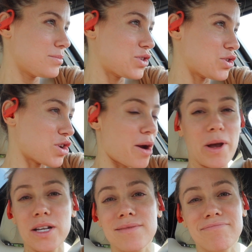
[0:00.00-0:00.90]
to
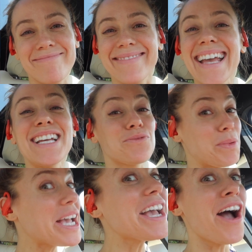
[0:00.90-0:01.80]
Starbucks.
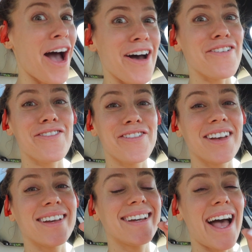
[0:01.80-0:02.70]
Speaking of,
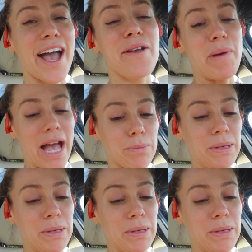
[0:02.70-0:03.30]
I am back